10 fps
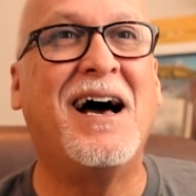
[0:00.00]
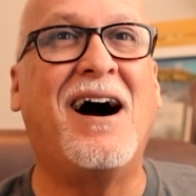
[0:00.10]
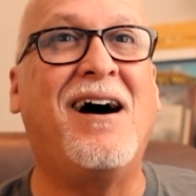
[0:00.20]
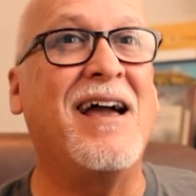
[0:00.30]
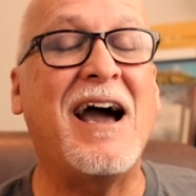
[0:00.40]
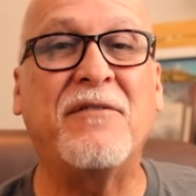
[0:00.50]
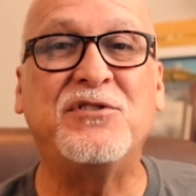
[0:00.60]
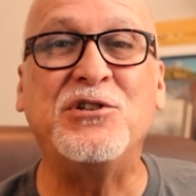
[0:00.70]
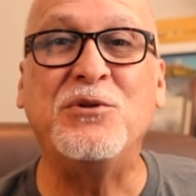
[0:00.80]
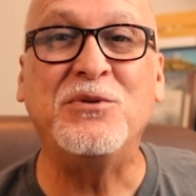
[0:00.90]
I have
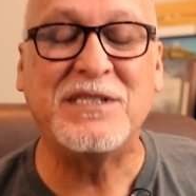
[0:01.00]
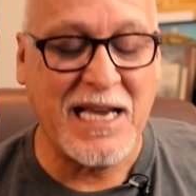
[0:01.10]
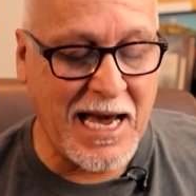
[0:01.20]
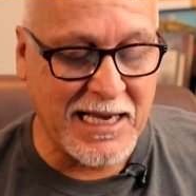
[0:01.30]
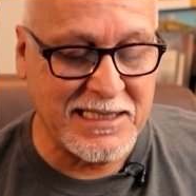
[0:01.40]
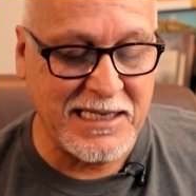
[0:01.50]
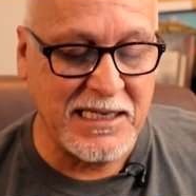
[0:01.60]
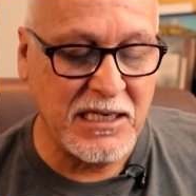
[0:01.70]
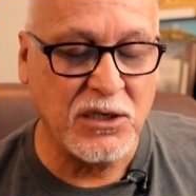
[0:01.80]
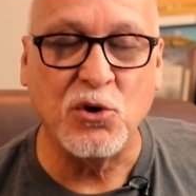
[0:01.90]
to
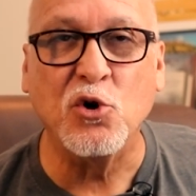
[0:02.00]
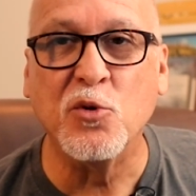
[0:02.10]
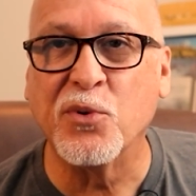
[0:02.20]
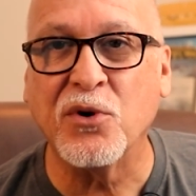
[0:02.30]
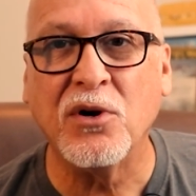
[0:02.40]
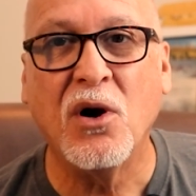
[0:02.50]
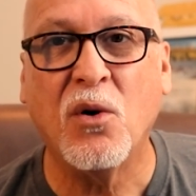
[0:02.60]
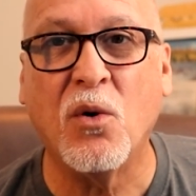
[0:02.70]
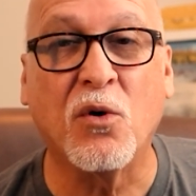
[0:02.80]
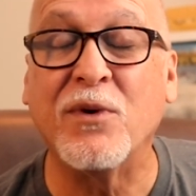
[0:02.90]
taxi, Uber,
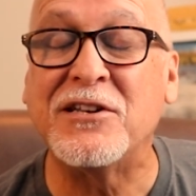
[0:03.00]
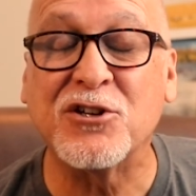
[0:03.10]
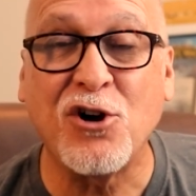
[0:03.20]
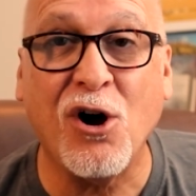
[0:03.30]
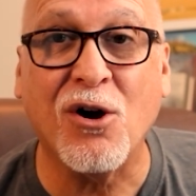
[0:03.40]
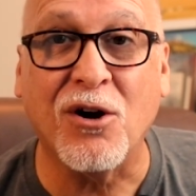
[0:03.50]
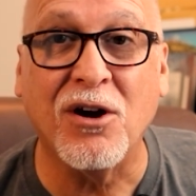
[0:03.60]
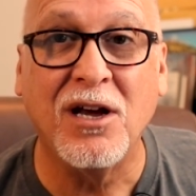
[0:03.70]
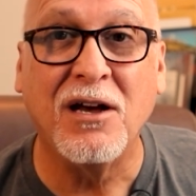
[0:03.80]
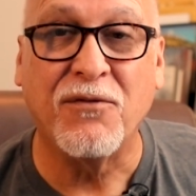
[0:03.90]
or rent a car
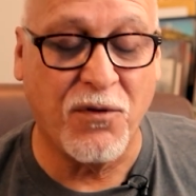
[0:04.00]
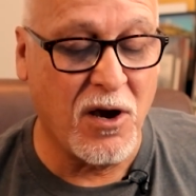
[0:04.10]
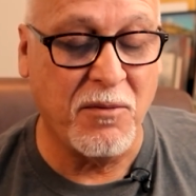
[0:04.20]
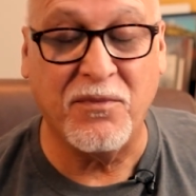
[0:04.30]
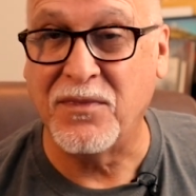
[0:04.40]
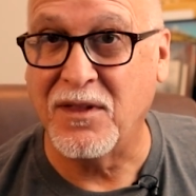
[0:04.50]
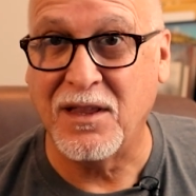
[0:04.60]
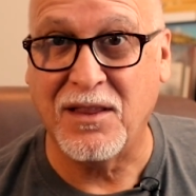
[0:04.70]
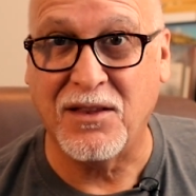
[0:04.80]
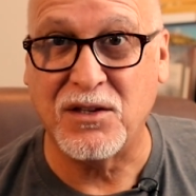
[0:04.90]
from
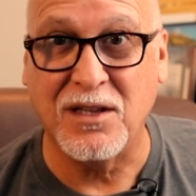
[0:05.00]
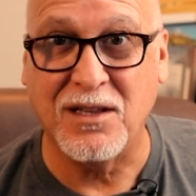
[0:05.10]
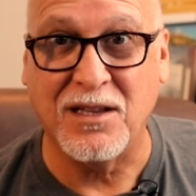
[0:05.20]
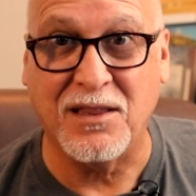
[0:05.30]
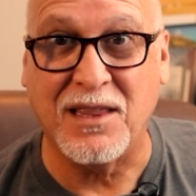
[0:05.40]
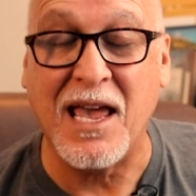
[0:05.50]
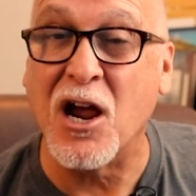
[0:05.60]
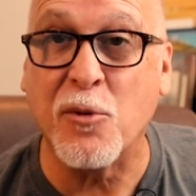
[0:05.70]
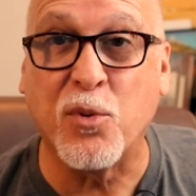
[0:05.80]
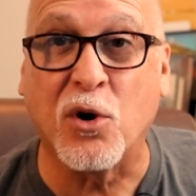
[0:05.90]
the
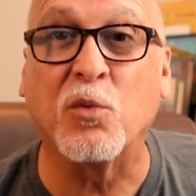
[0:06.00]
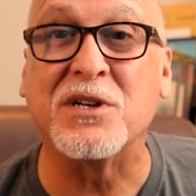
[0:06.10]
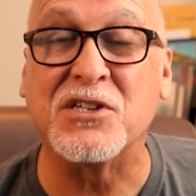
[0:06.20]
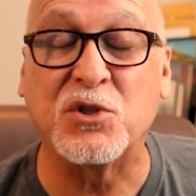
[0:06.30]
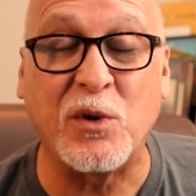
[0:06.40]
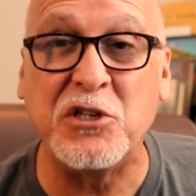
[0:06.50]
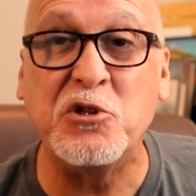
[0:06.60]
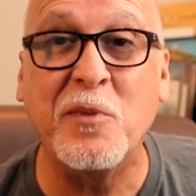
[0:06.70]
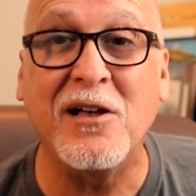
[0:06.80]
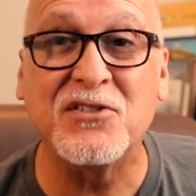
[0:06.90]
airport, which is
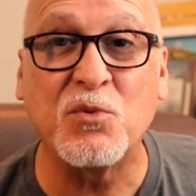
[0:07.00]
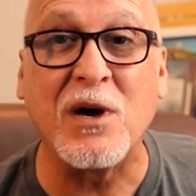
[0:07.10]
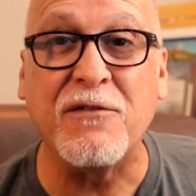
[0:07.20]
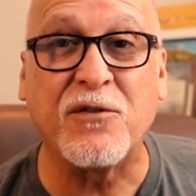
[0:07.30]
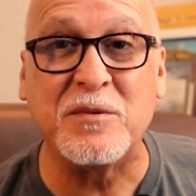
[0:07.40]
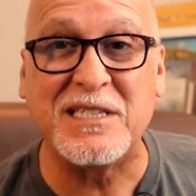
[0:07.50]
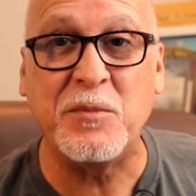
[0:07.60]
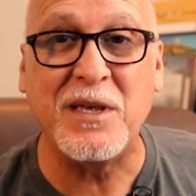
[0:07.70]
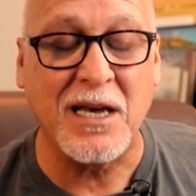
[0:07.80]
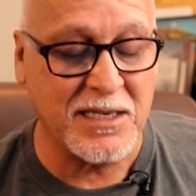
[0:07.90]
22 miles away from
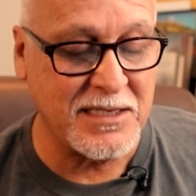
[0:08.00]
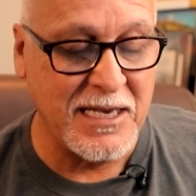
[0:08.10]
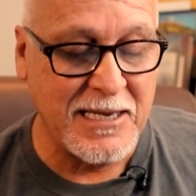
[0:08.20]
CBX.